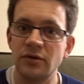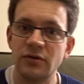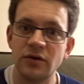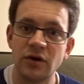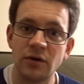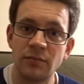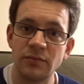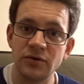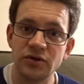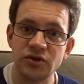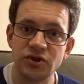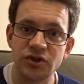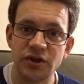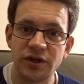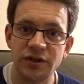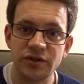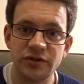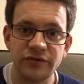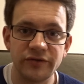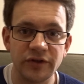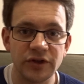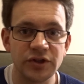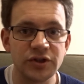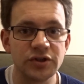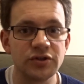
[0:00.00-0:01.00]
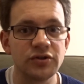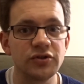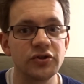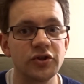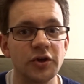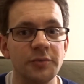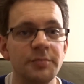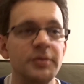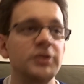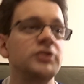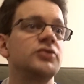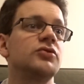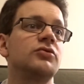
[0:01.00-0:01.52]
common science fiction
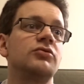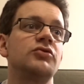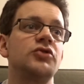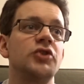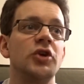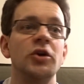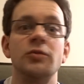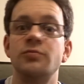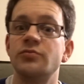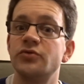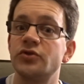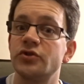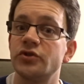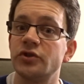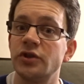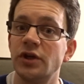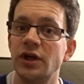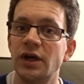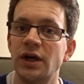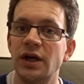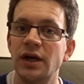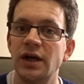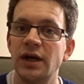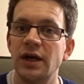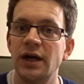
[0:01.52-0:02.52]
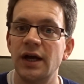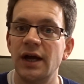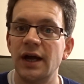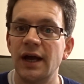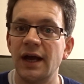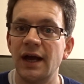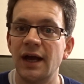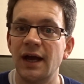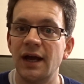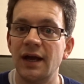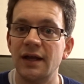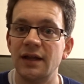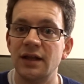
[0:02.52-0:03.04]
topics or tropes
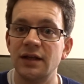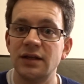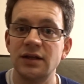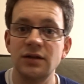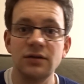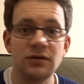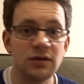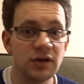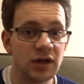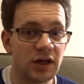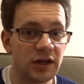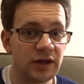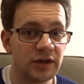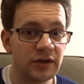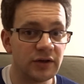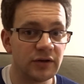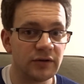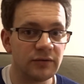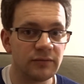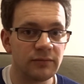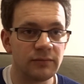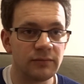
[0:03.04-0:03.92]
that you'd like